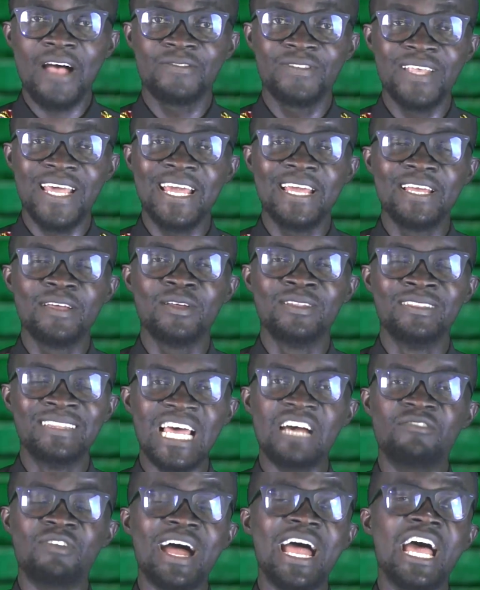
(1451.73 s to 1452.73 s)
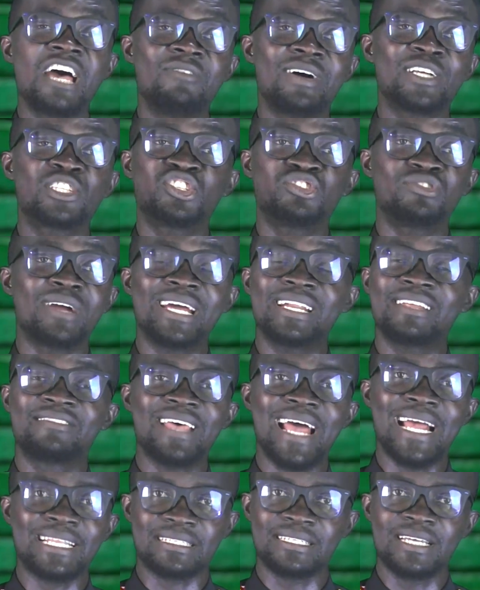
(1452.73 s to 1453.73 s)
they never ever tried
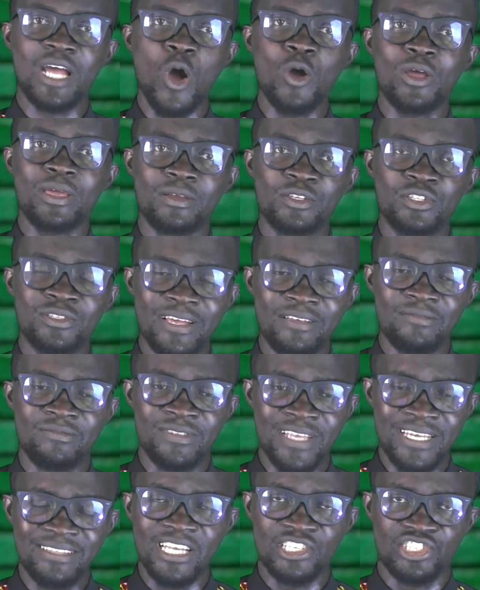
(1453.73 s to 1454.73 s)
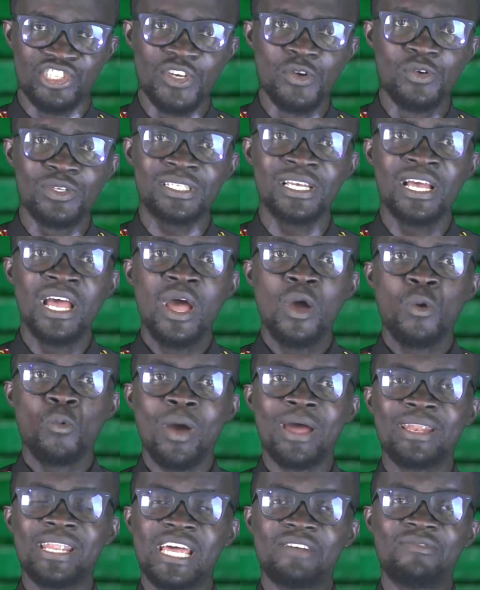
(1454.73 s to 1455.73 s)
that. The Jews,
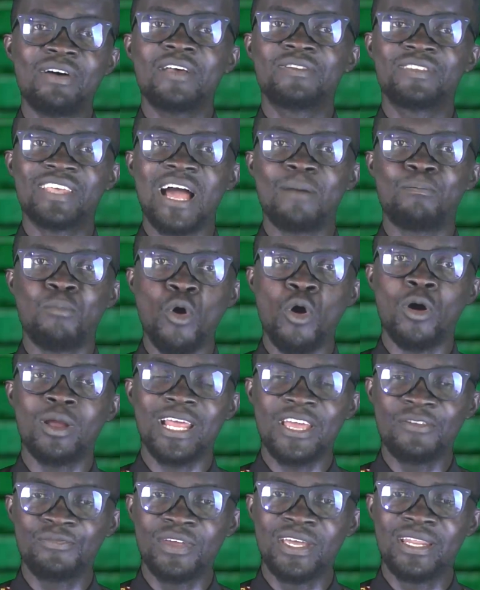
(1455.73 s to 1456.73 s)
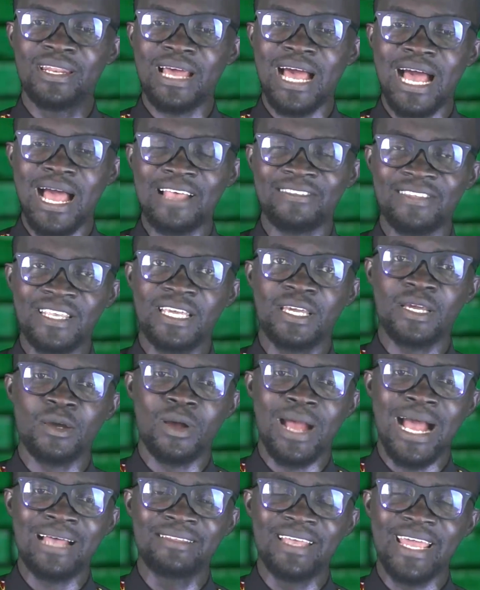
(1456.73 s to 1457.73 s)
whenever they are born, even I think
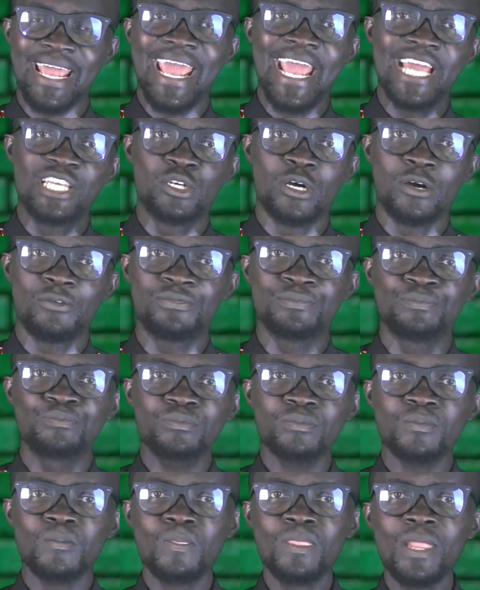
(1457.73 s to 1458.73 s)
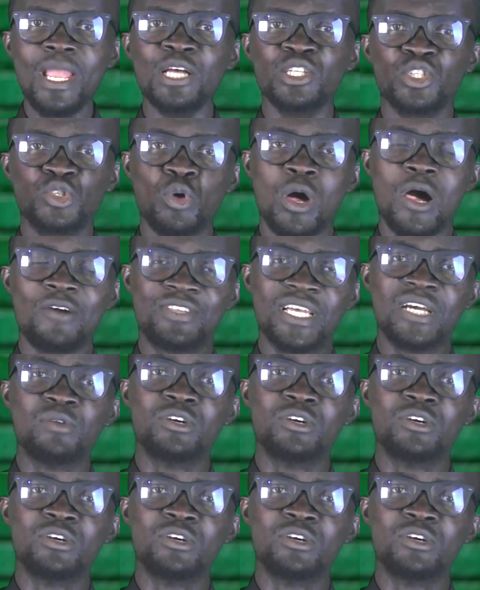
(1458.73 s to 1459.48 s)
at the age of 12, they